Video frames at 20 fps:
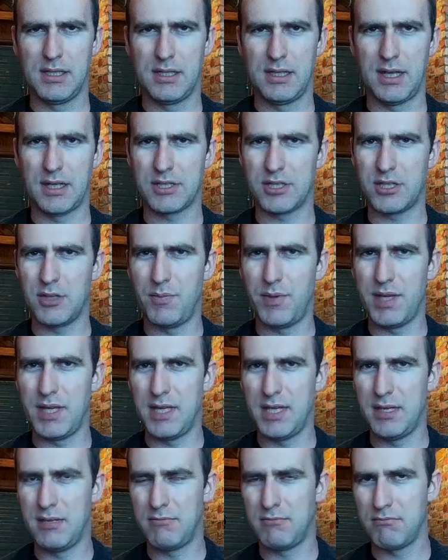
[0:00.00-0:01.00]
It has to
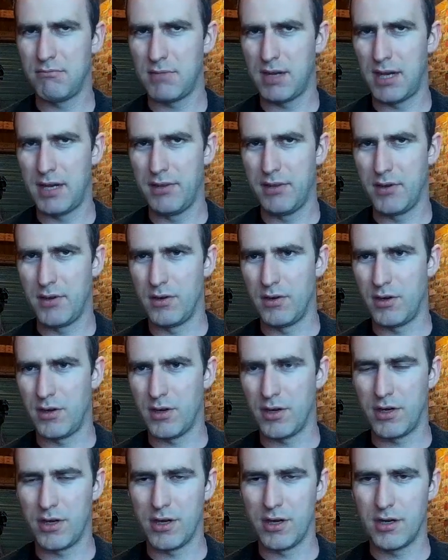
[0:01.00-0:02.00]
be either
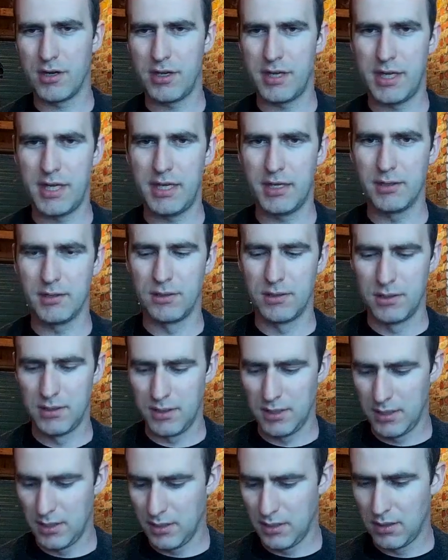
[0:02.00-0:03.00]
lager, ale
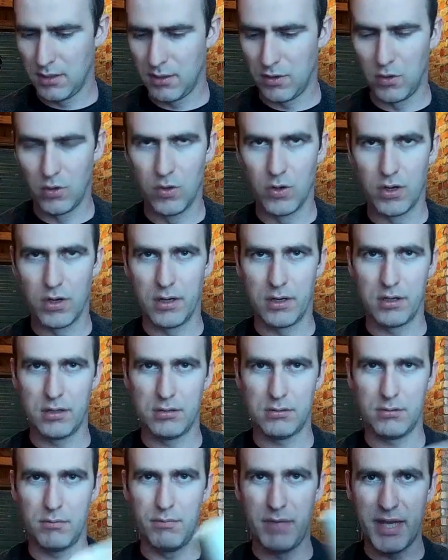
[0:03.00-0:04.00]
or
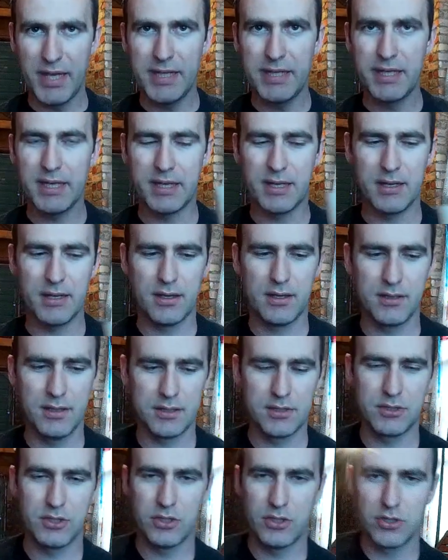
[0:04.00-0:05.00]
mead
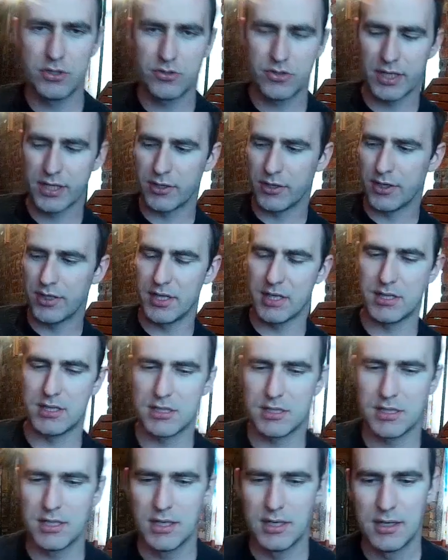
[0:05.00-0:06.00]
that you drink out of
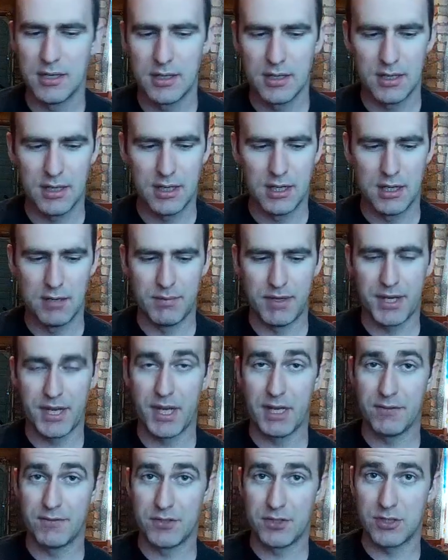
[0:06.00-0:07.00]
this, and
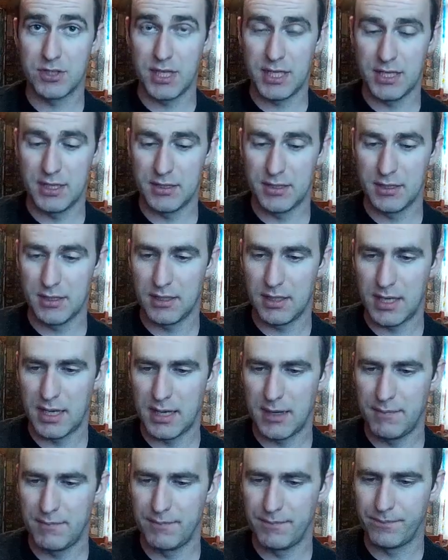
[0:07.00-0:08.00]
I have seen that
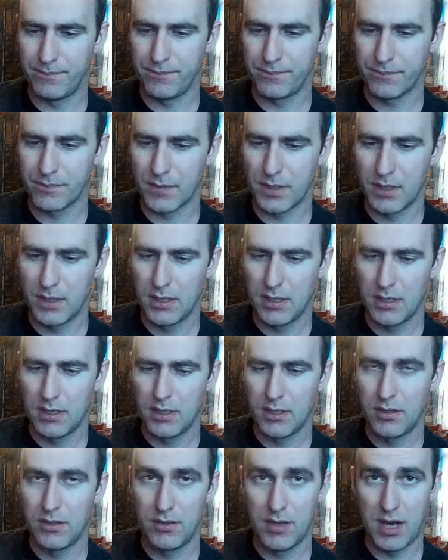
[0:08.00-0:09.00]

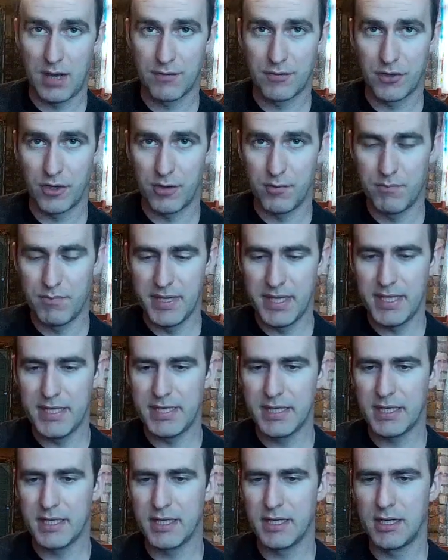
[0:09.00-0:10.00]
they have got
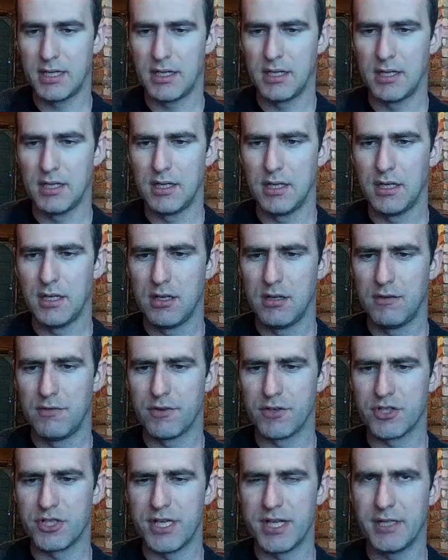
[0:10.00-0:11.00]
mead
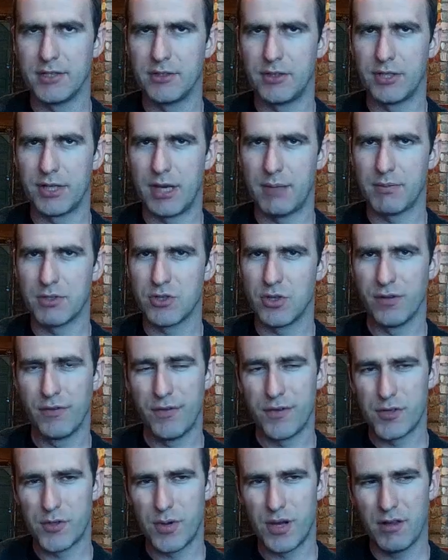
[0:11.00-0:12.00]
for sale on Amazon
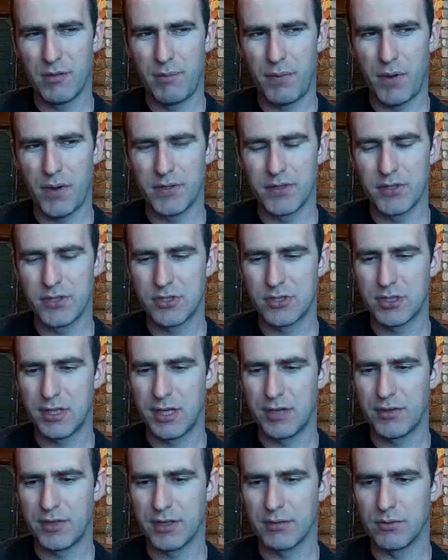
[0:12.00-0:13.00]
for £12.
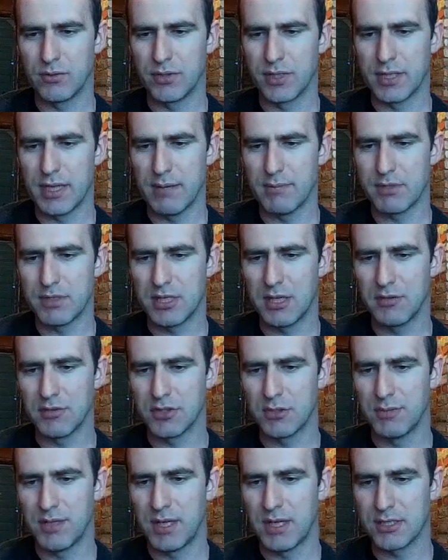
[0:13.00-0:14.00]
I think I'm going to get myself
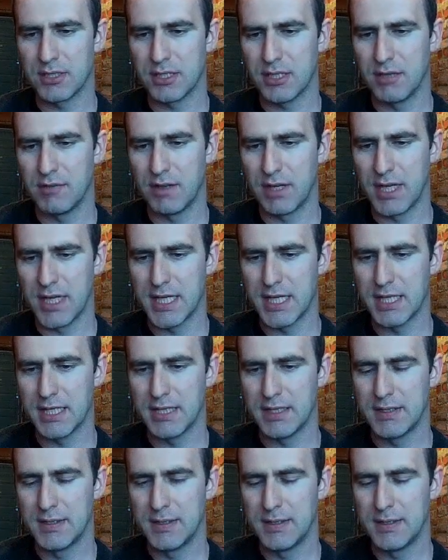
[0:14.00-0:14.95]
some of that, see if I like it,